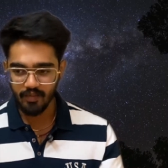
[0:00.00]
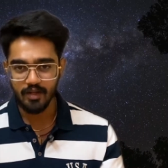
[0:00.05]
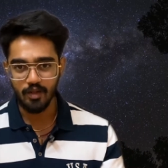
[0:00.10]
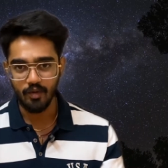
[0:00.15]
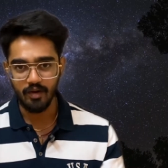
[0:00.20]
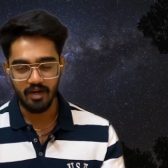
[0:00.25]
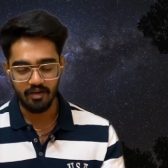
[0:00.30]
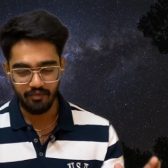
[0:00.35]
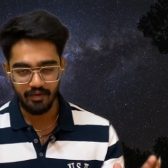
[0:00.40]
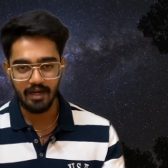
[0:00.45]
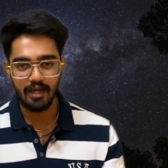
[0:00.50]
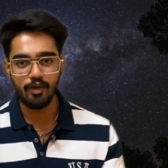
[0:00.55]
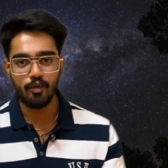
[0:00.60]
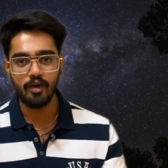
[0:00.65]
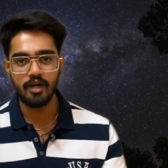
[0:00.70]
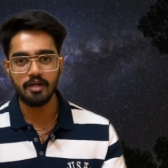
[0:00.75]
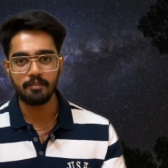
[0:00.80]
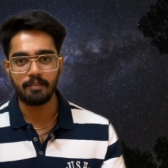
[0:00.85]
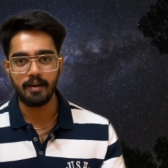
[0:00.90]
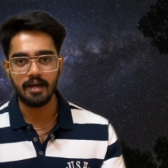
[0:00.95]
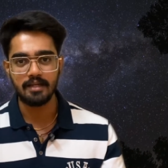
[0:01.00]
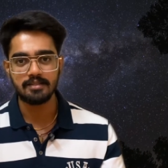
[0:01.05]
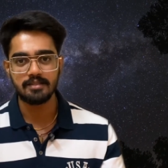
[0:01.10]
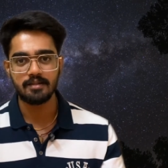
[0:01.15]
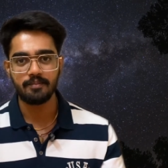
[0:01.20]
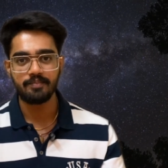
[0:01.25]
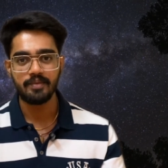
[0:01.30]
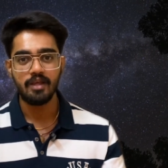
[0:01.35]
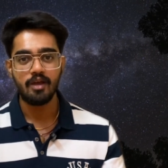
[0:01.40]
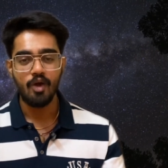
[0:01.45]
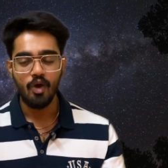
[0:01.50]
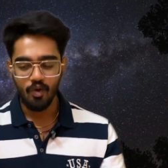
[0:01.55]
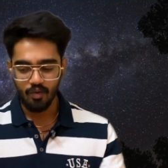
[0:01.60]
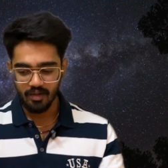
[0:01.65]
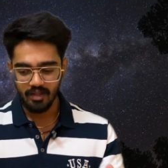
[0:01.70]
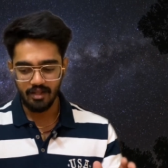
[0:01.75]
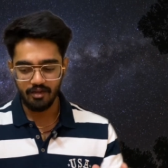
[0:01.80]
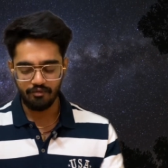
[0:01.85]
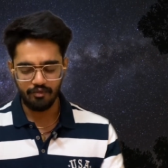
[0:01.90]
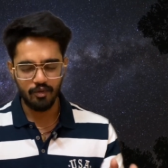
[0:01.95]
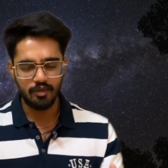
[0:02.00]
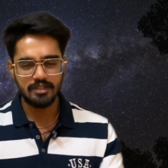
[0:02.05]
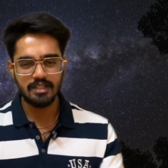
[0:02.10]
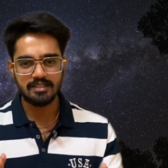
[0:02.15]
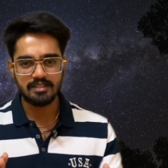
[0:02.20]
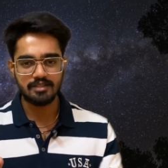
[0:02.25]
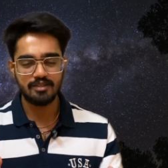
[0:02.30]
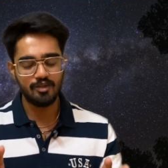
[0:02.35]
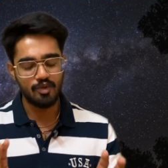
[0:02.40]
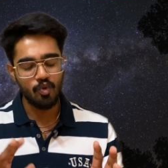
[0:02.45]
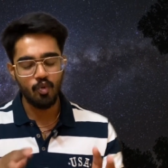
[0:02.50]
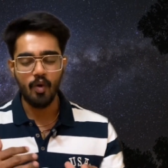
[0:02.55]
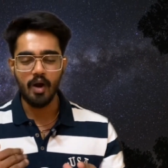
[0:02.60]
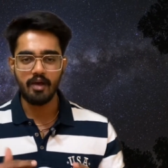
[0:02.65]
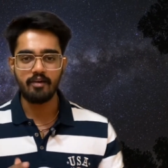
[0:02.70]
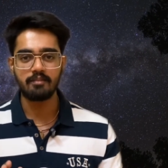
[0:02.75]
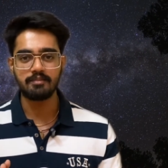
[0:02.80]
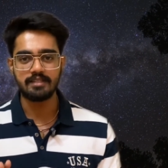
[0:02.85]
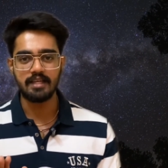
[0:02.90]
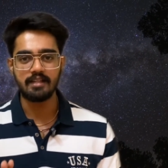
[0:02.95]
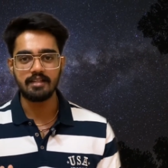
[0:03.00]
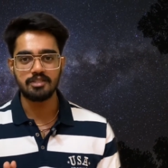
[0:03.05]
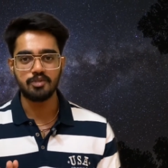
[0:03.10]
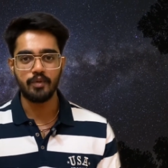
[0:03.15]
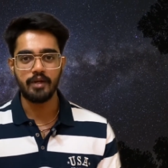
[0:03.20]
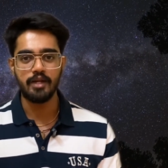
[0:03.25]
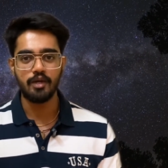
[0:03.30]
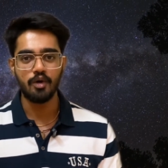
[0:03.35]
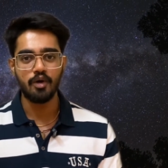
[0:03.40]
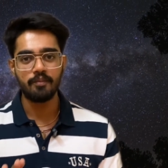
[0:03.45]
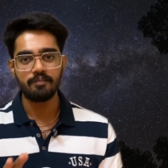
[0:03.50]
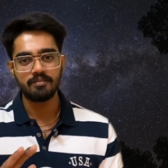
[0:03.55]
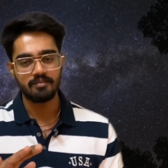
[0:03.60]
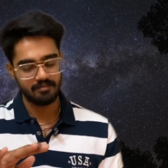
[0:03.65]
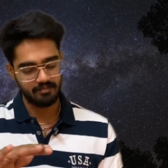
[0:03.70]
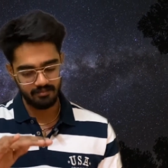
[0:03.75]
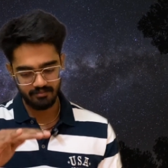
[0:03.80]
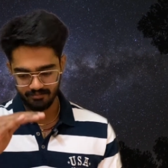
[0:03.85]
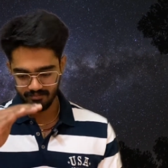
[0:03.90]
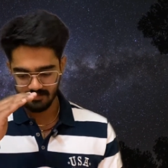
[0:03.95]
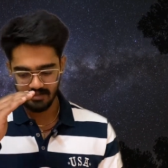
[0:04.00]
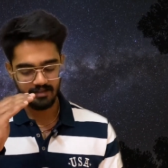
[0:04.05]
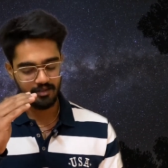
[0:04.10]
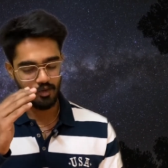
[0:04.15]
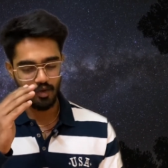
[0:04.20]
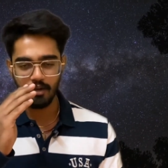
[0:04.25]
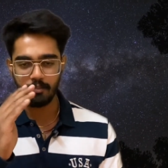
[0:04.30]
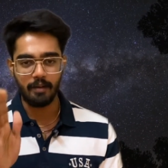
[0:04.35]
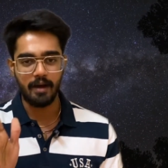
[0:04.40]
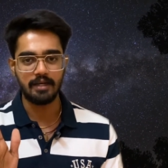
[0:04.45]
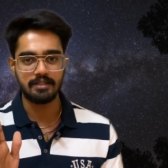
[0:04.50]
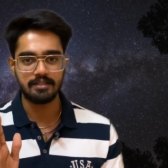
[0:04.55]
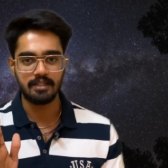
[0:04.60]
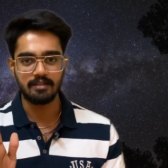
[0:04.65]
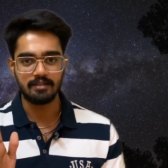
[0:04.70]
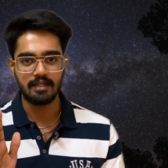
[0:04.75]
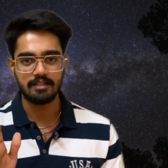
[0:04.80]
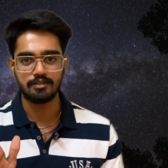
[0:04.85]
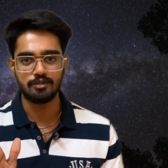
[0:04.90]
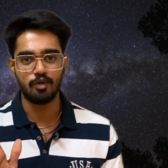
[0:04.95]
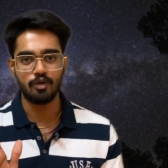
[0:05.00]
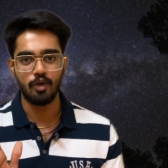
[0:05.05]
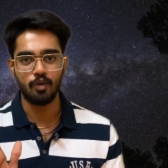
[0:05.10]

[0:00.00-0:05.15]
worry, you're definitely going to pass. If you just do what I'm saying in this video, you're passing. There's no